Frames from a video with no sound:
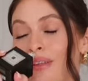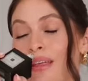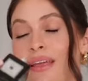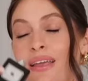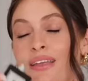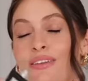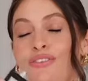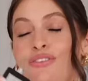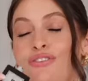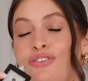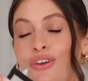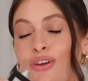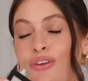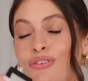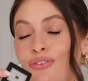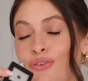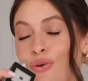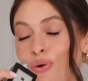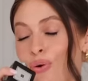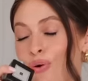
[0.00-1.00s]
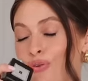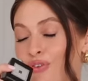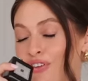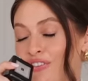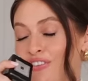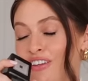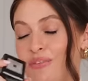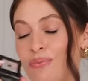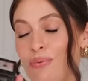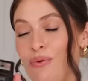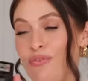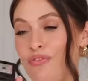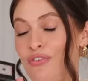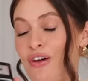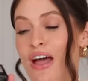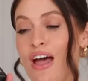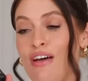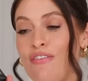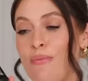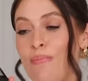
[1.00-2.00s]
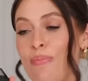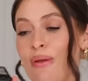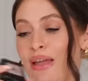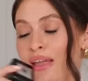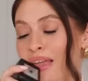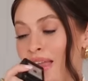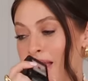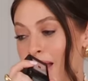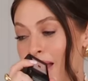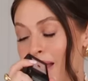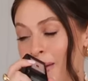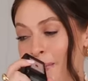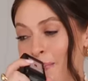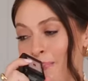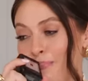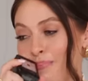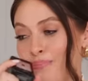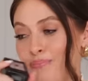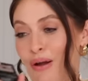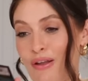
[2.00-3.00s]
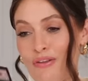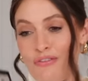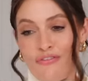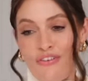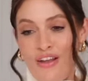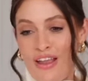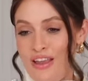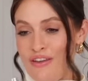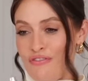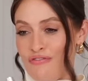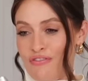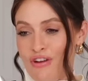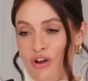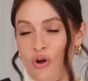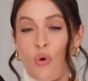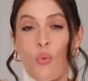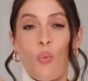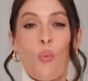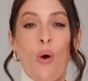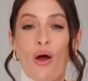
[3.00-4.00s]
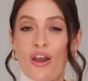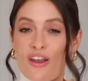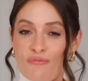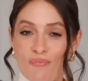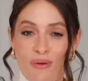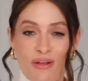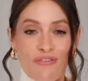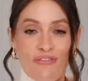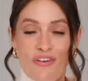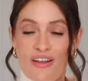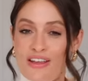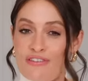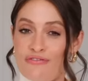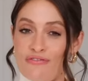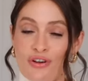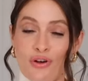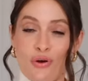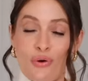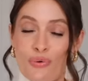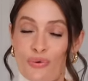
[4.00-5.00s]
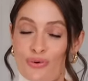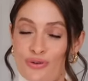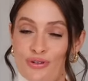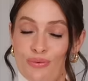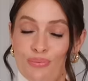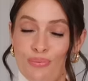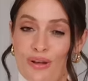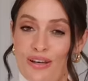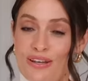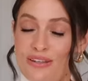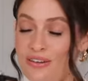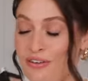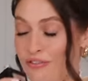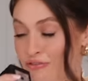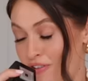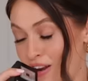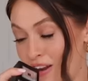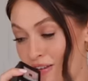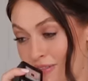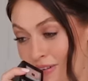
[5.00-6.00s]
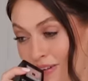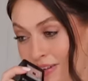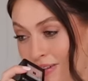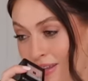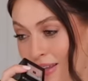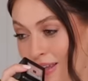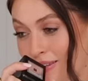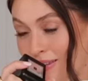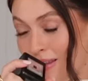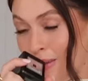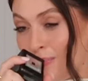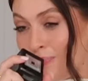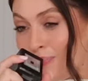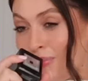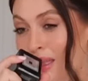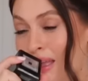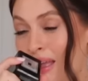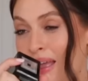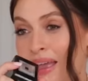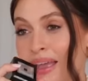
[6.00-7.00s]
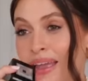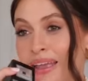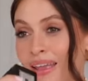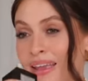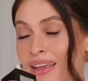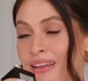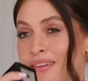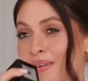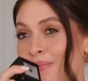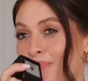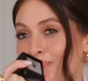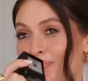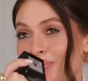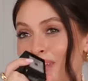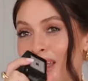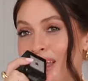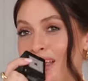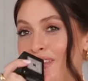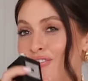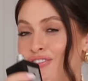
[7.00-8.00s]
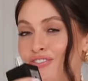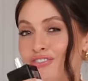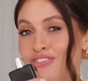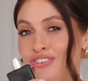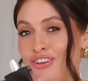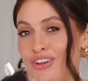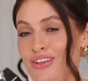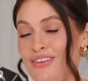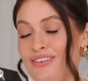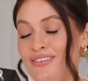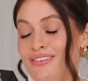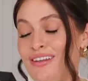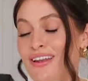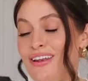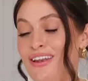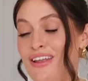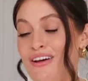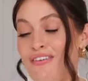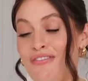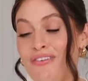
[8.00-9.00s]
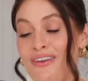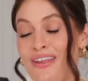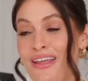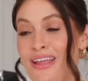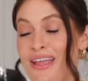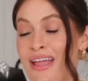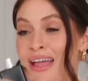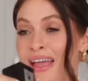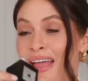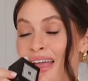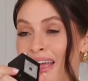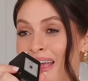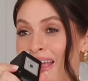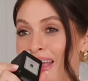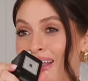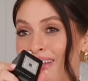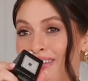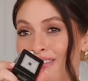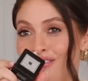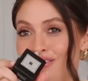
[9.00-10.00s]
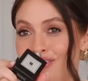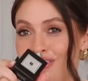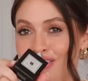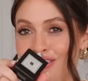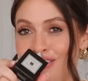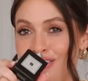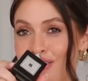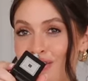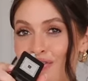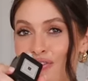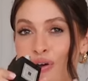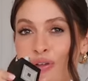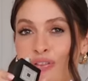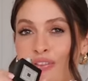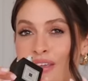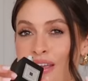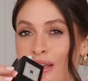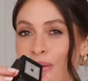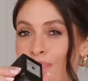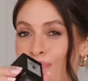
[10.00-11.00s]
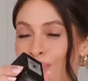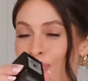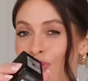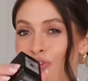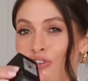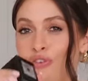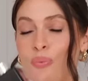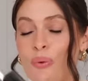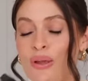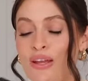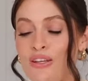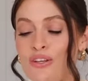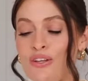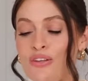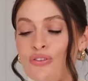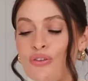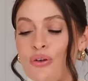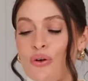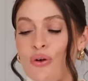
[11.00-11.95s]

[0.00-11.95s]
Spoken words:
is just gorgeous. This will forever be my favourite, or one of my favourite autumn winter fragrances. It is just lovely. It's just, you've got the sweetness